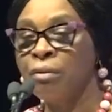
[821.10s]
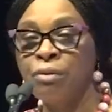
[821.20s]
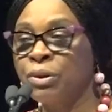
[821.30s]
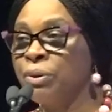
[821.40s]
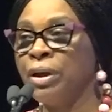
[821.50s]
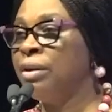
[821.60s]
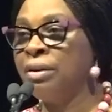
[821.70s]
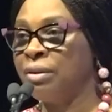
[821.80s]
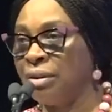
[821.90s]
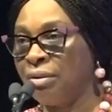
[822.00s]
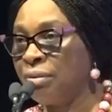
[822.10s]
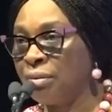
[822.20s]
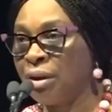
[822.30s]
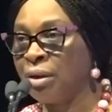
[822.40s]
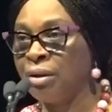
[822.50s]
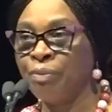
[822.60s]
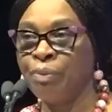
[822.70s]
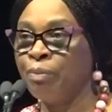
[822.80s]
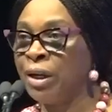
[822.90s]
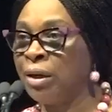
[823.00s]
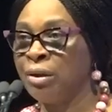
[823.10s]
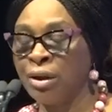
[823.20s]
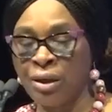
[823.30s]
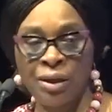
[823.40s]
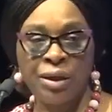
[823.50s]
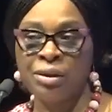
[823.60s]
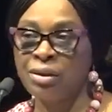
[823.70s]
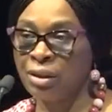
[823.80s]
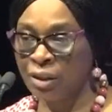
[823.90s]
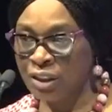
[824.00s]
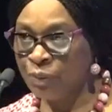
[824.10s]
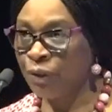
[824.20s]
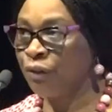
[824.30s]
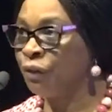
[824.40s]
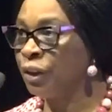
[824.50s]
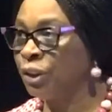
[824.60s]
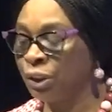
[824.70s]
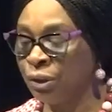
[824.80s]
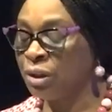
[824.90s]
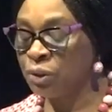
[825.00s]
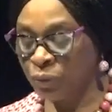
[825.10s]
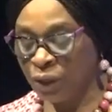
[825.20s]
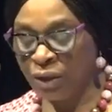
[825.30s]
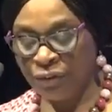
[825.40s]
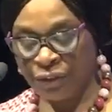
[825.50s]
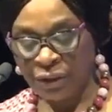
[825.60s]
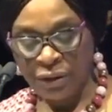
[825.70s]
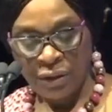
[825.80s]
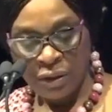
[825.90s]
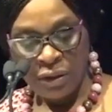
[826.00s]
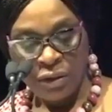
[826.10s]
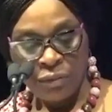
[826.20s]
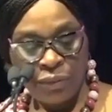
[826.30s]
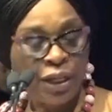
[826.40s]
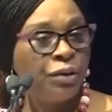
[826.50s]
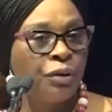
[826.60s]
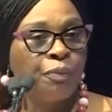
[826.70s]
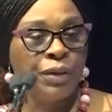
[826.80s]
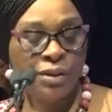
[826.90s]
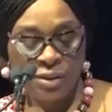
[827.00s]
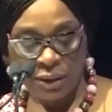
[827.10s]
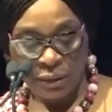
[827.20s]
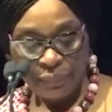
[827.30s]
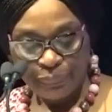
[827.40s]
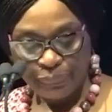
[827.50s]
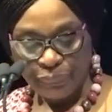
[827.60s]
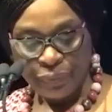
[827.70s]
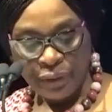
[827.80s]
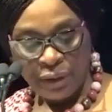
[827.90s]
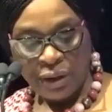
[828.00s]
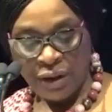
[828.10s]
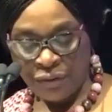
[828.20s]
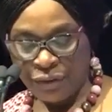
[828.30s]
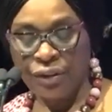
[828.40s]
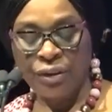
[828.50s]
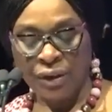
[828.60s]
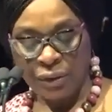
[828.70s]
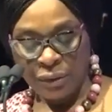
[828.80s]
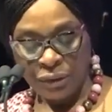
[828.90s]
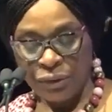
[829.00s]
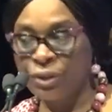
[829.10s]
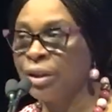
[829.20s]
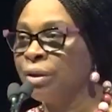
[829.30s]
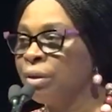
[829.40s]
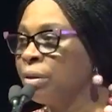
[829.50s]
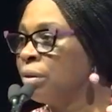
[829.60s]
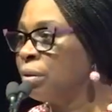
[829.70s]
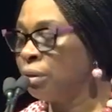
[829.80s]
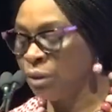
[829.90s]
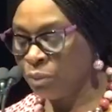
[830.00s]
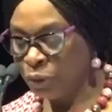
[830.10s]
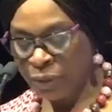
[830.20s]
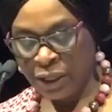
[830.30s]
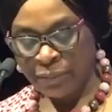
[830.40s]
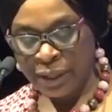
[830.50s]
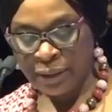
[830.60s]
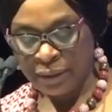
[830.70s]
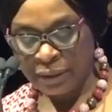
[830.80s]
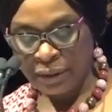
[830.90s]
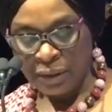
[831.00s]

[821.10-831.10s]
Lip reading: do anything, like buy airline tickets, pay for insurance, whatever, buy your pizza, everything using your mobile banking.